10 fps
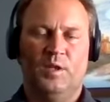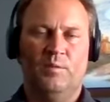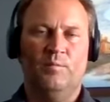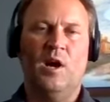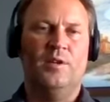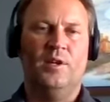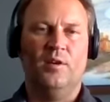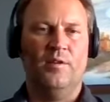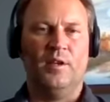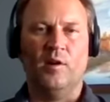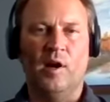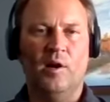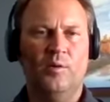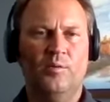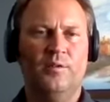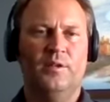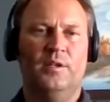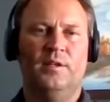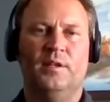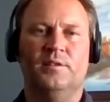down here on the ground,
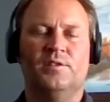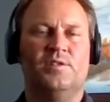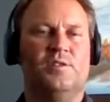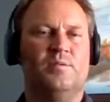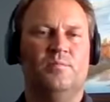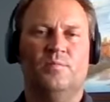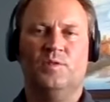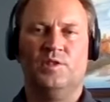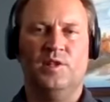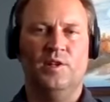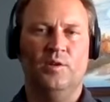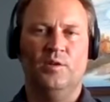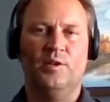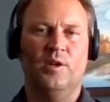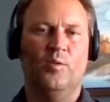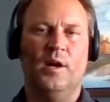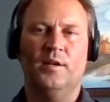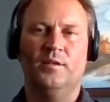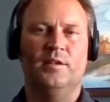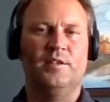it's still, you know
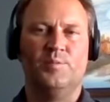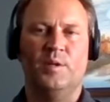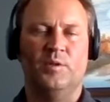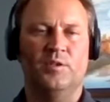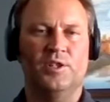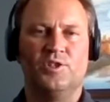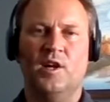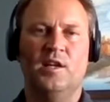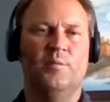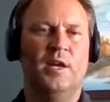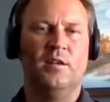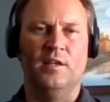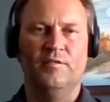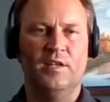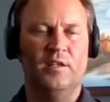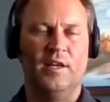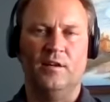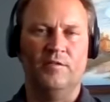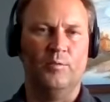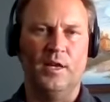what, these people are just trying to make a living like
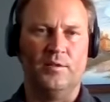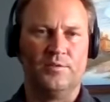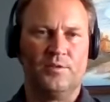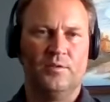everyone else.